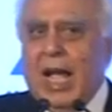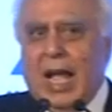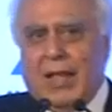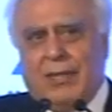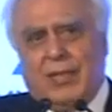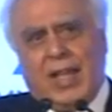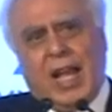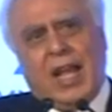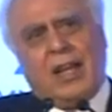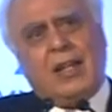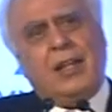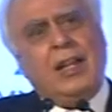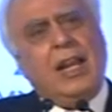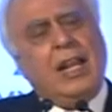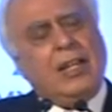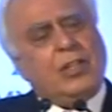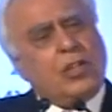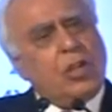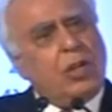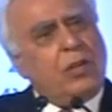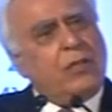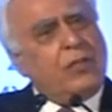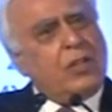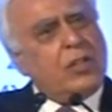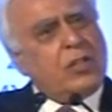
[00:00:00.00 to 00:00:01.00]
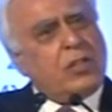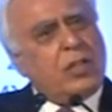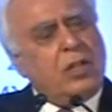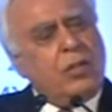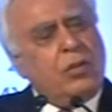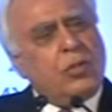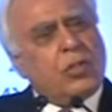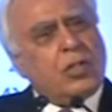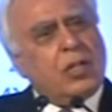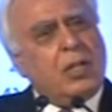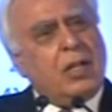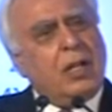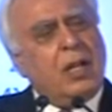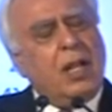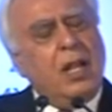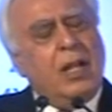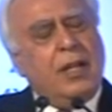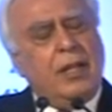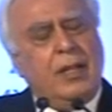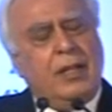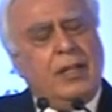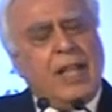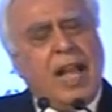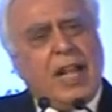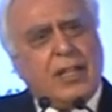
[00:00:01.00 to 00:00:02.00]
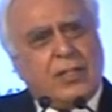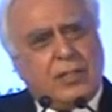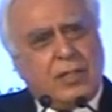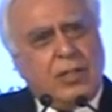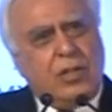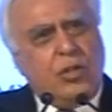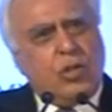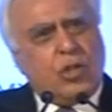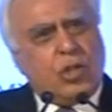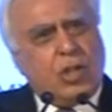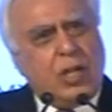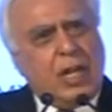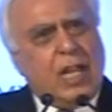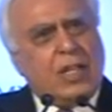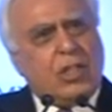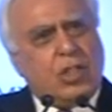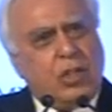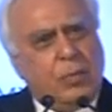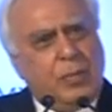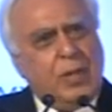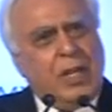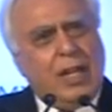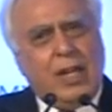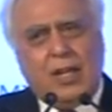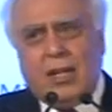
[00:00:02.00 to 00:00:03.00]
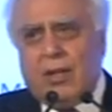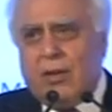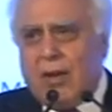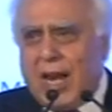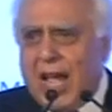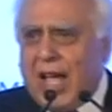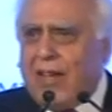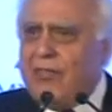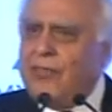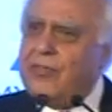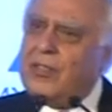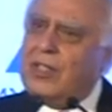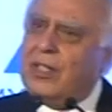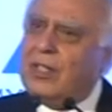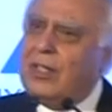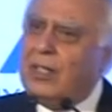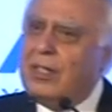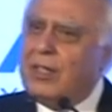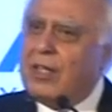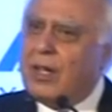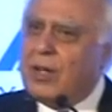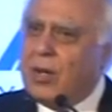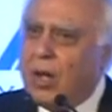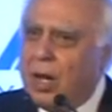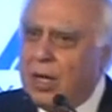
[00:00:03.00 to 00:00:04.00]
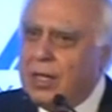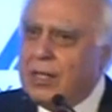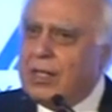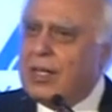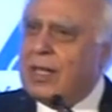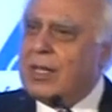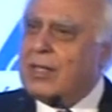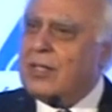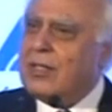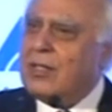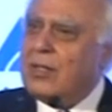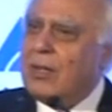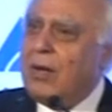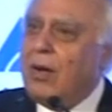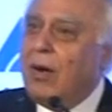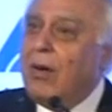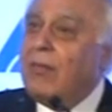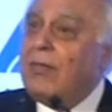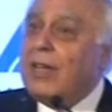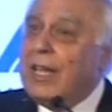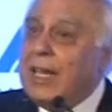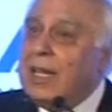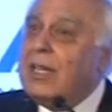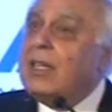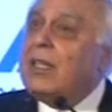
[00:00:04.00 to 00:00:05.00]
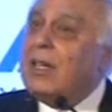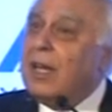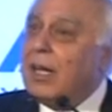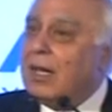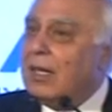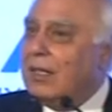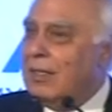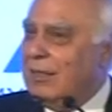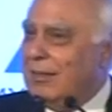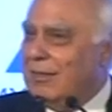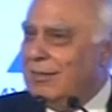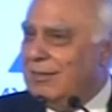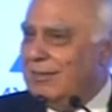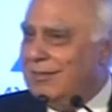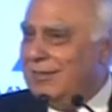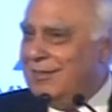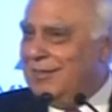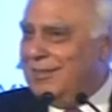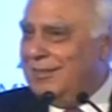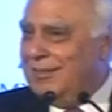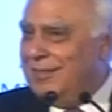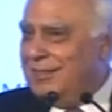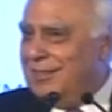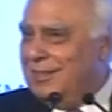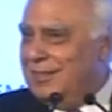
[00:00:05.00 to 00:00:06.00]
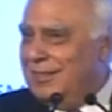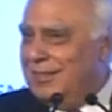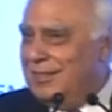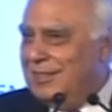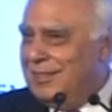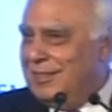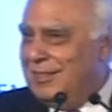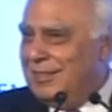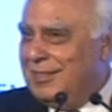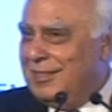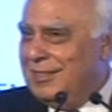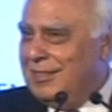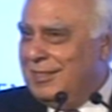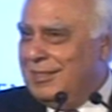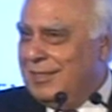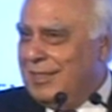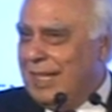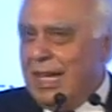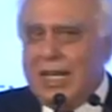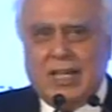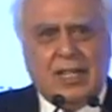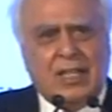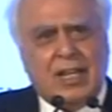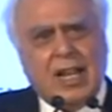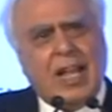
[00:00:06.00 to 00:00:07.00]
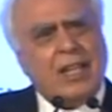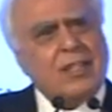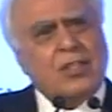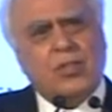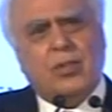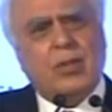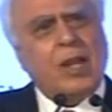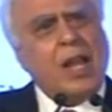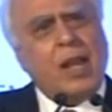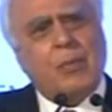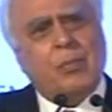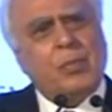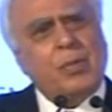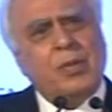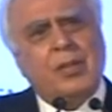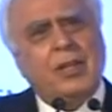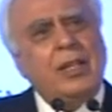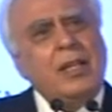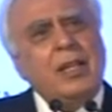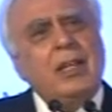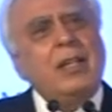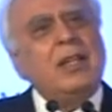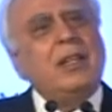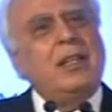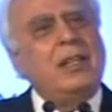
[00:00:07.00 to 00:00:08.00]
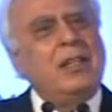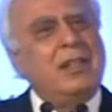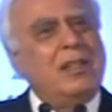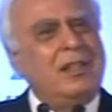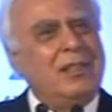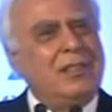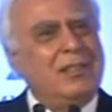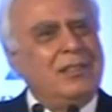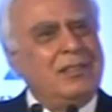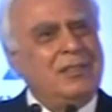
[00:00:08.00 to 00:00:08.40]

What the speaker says: And that nature of the solution, that solution has to be engrafted in the context of India. And it has to happen in India.